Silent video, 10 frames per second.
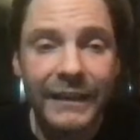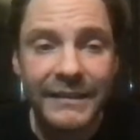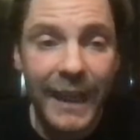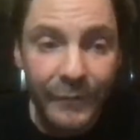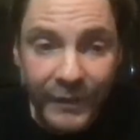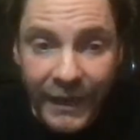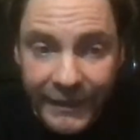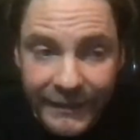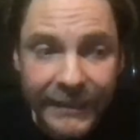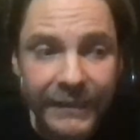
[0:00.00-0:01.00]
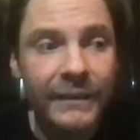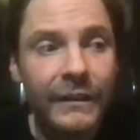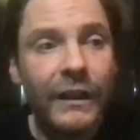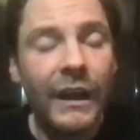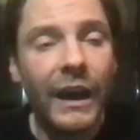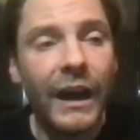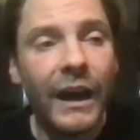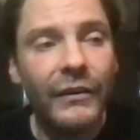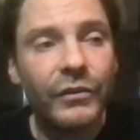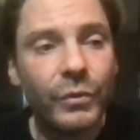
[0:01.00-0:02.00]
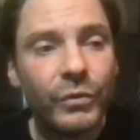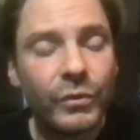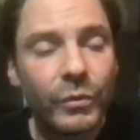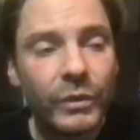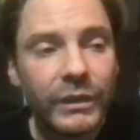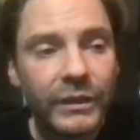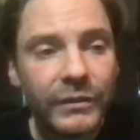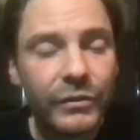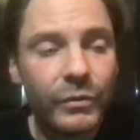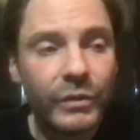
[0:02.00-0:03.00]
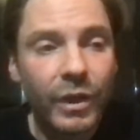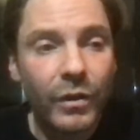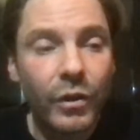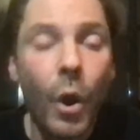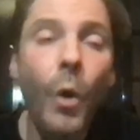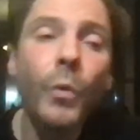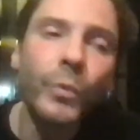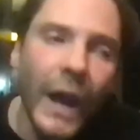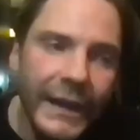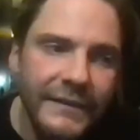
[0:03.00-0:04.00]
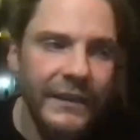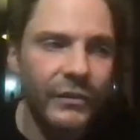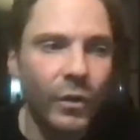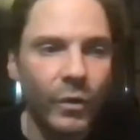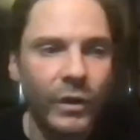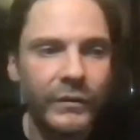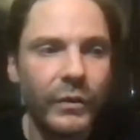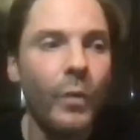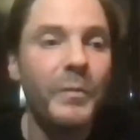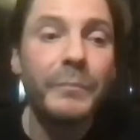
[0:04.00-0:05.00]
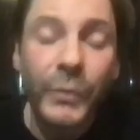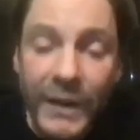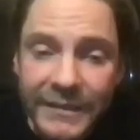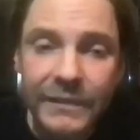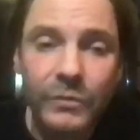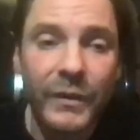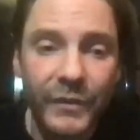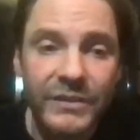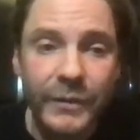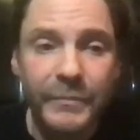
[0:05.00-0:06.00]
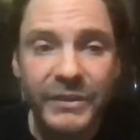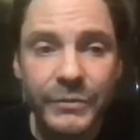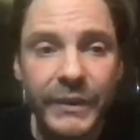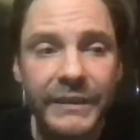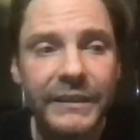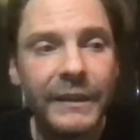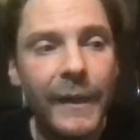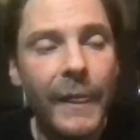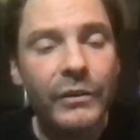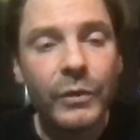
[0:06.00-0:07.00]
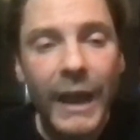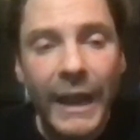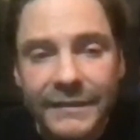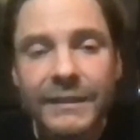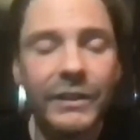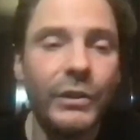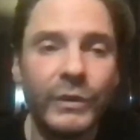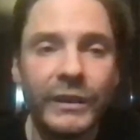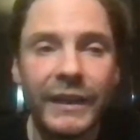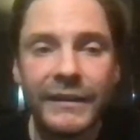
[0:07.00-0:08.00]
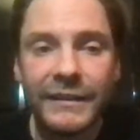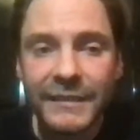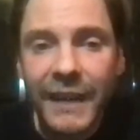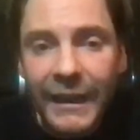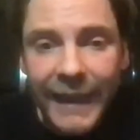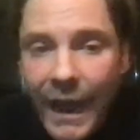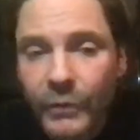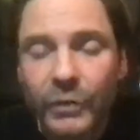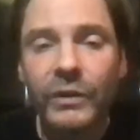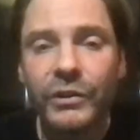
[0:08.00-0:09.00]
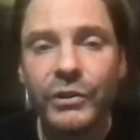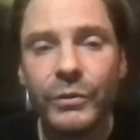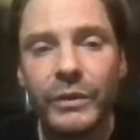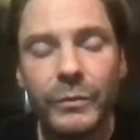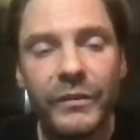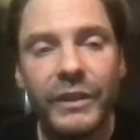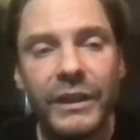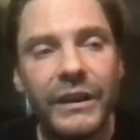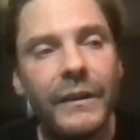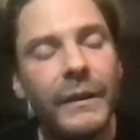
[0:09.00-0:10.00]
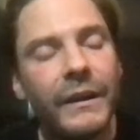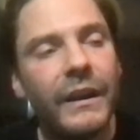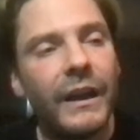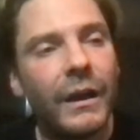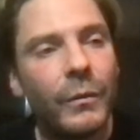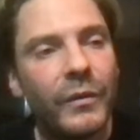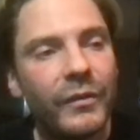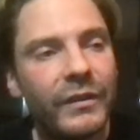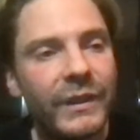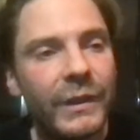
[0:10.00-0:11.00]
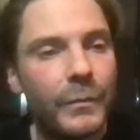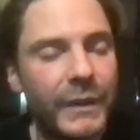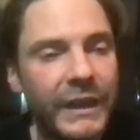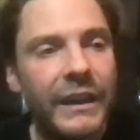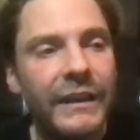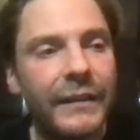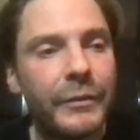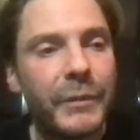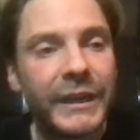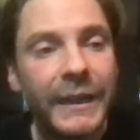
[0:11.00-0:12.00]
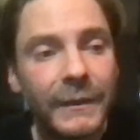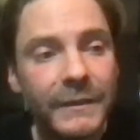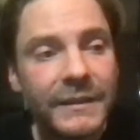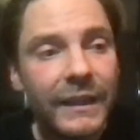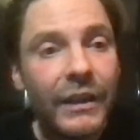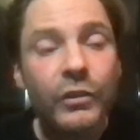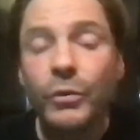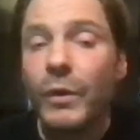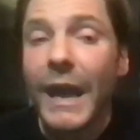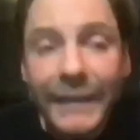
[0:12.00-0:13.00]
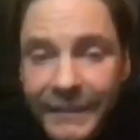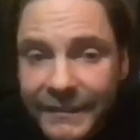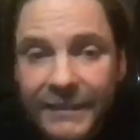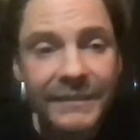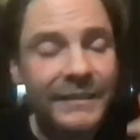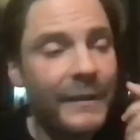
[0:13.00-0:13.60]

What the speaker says: case, have the idea, to co-write it, or be present when the script is written, to execute it and decide how you're going to shoot it with the DOP and everybody else, to edit it,